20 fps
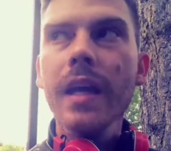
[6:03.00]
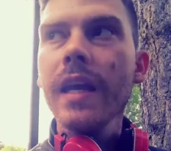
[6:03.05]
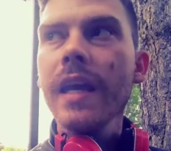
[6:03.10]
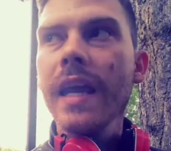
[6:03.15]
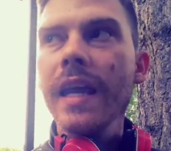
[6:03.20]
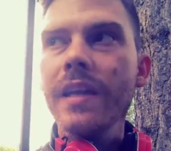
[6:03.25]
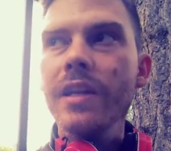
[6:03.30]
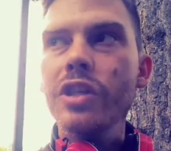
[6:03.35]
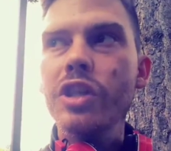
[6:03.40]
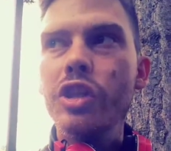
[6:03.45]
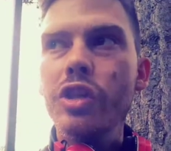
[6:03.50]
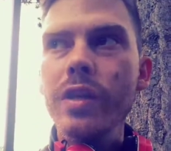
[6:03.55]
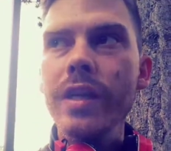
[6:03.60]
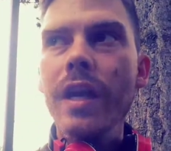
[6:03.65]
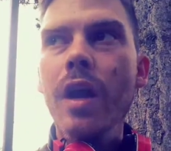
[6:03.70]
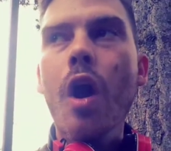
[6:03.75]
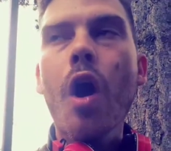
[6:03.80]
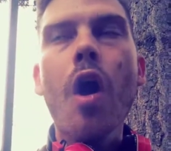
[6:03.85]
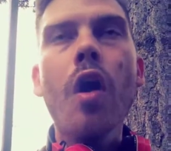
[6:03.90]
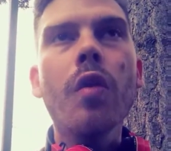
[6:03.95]
in the
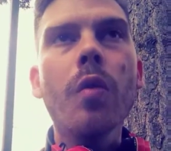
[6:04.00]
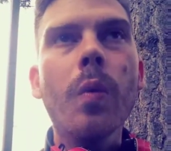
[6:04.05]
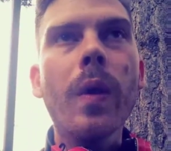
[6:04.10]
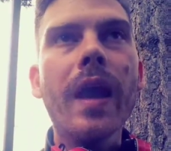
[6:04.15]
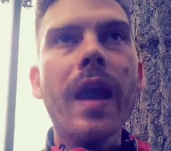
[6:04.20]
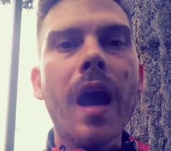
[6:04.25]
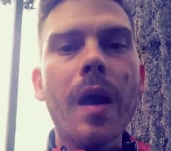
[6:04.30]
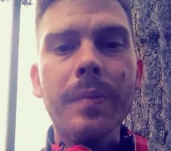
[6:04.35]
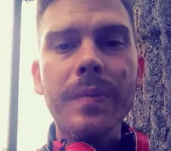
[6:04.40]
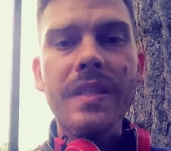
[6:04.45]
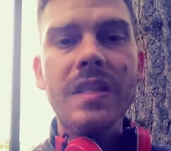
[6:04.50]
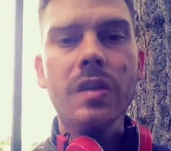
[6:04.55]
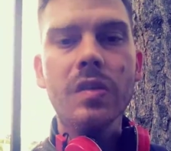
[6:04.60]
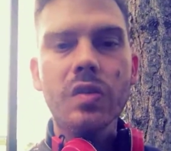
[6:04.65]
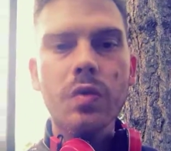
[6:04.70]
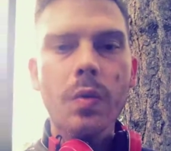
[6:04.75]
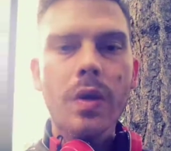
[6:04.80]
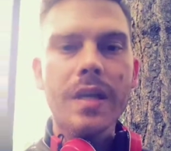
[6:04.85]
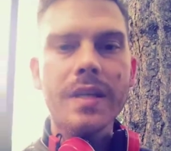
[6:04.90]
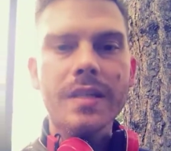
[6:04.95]
street all the way up until
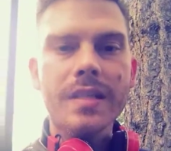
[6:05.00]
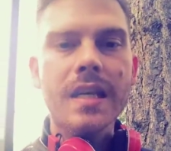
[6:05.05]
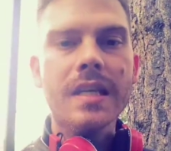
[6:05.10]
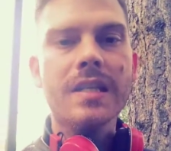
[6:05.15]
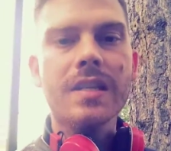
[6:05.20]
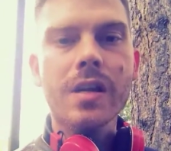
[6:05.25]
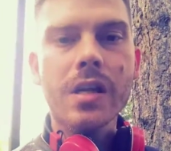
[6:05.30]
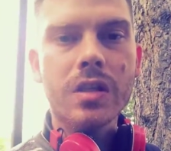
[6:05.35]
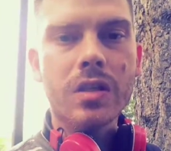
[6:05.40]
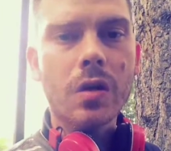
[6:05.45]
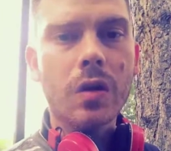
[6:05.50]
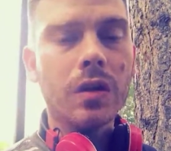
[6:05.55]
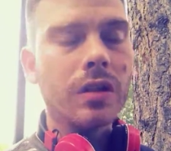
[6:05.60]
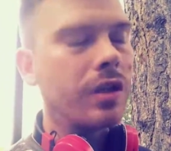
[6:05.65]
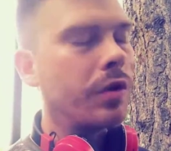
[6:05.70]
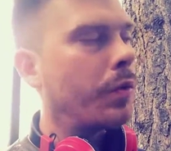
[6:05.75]
26 years old.